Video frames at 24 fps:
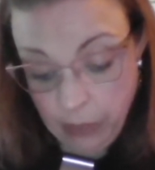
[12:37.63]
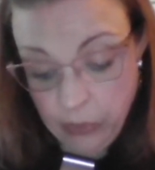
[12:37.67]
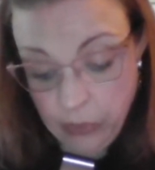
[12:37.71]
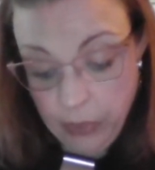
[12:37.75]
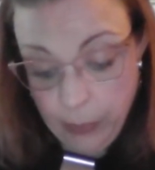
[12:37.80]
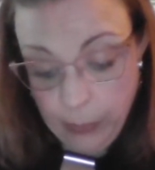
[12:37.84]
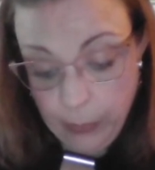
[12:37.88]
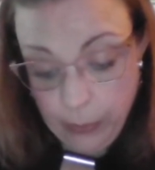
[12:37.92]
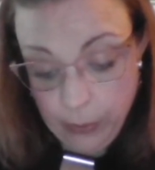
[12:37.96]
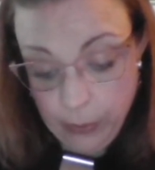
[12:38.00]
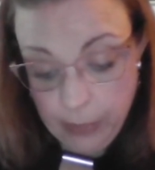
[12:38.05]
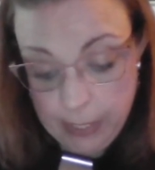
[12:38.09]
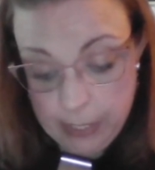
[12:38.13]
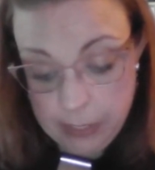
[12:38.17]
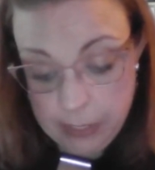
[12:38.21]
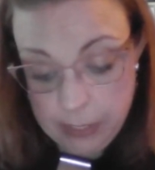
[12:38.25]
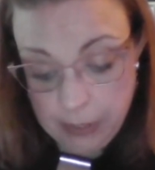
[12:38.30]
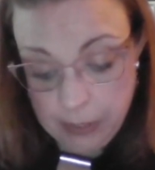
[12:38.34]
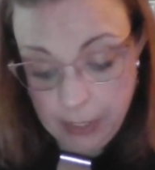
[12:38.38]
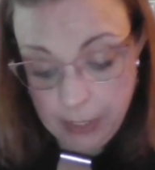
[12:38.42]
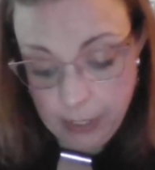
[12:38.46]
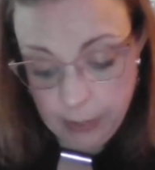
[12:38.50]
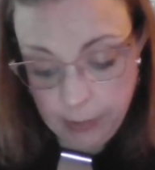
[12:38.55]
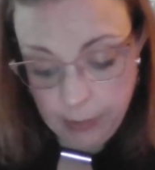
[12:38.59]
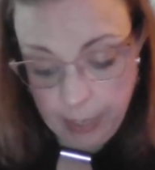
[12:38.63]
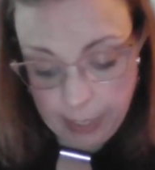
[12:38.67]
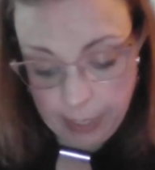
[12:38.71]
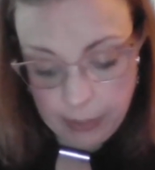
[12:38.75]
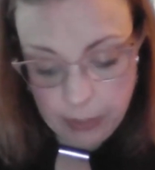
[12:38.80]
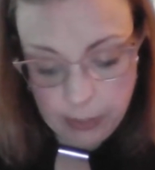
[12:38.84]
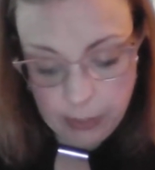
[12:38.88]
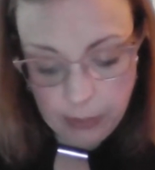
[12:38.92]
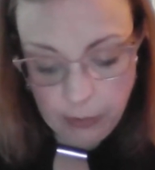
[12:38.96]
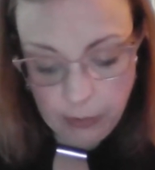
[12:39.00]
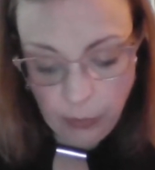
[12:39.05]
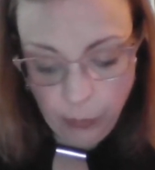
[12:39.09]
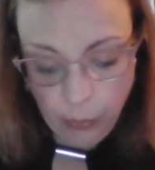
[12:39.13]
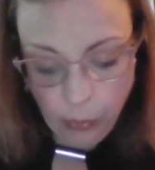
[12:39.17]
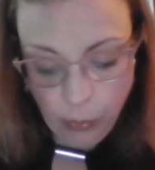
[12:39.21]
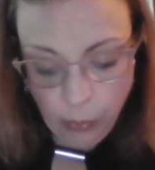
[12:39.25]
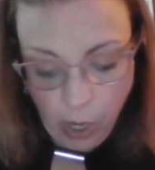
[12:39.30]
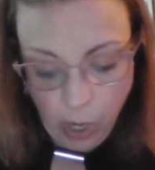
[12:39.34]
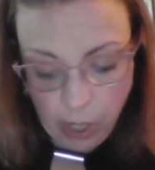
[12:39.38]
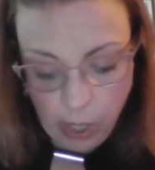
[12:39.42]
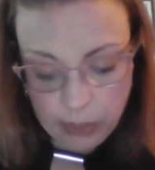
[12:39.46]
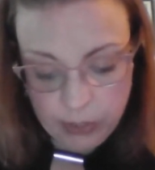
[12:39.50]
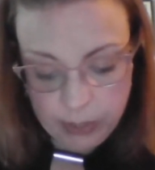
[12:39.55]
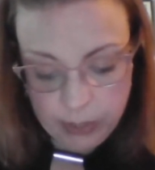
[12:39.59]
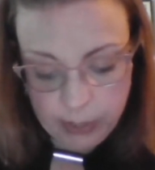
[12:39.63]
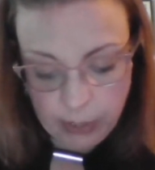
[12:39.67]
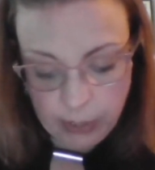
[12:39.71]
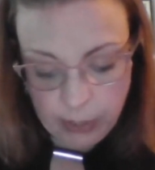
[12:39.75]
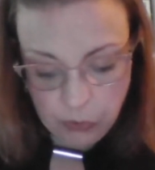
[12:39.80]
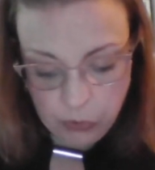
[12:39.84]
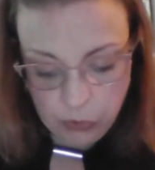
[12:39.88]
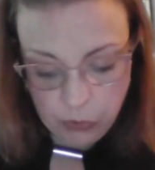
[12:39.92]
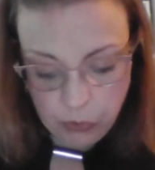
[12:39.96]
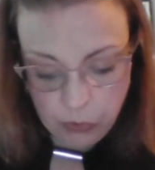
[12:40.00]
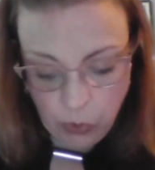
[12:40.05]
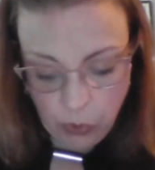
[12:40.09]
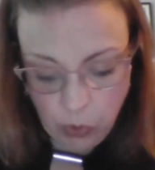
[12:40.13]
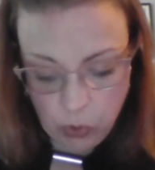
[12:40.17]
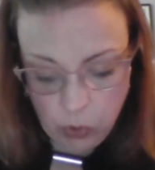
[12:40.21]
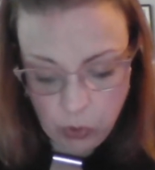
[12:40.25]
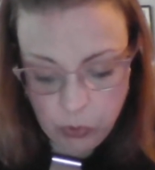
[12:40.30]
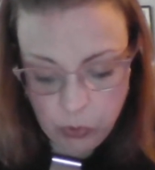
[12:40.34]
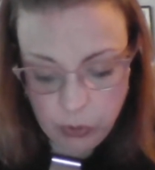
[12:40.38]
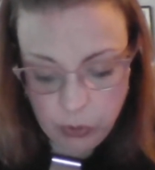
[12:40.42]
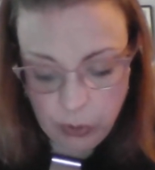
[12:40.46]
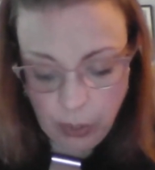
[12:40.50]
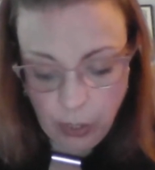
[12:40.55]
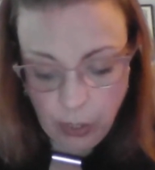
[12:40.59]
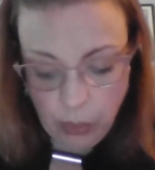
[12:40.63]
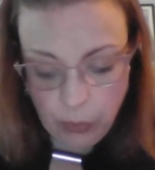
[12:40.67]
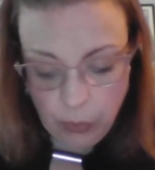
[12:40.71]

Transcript: the priest, collected the bronze censers